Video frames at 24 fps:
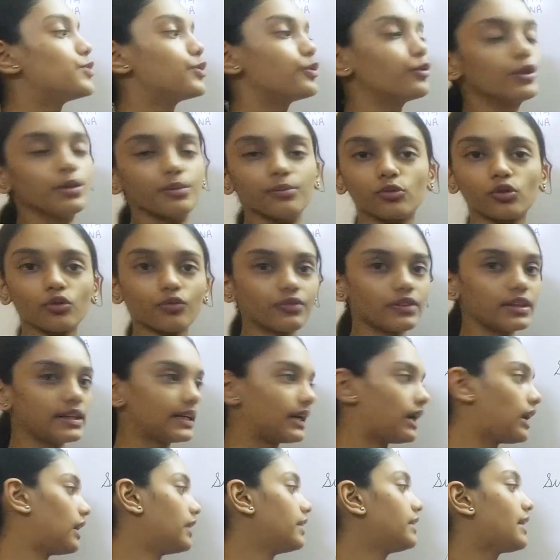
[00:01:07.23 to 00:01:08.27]
you remove the
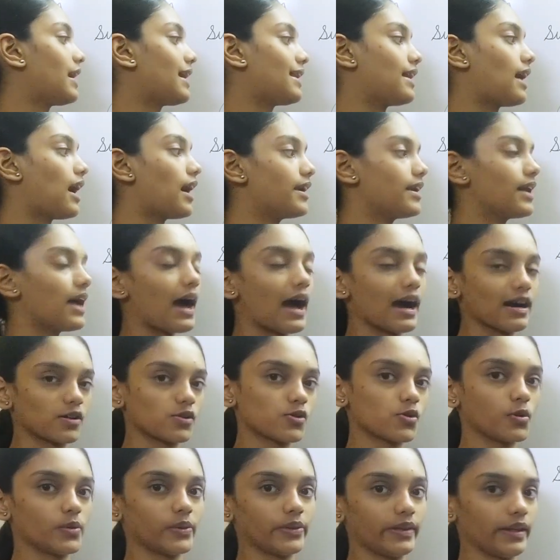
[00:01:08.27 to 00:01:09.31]
r and add
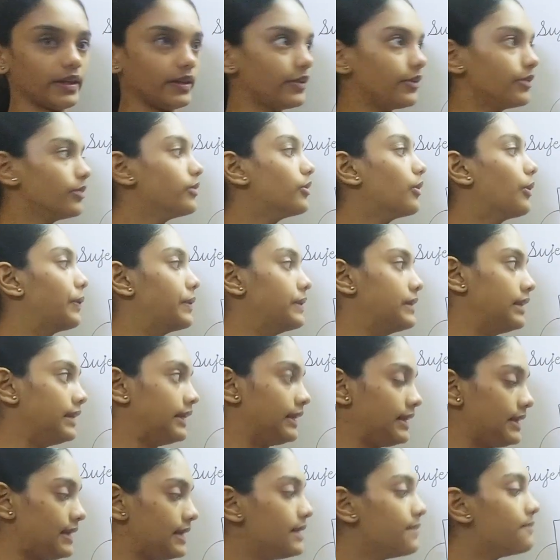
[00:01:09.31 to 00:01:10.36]
accent aigu on
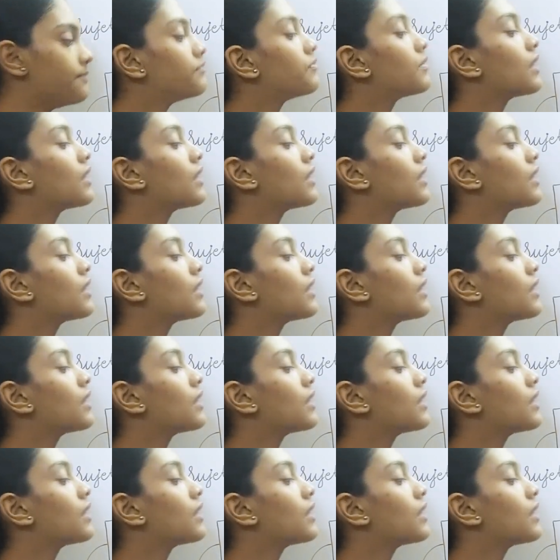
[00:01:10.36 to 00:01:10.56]
e.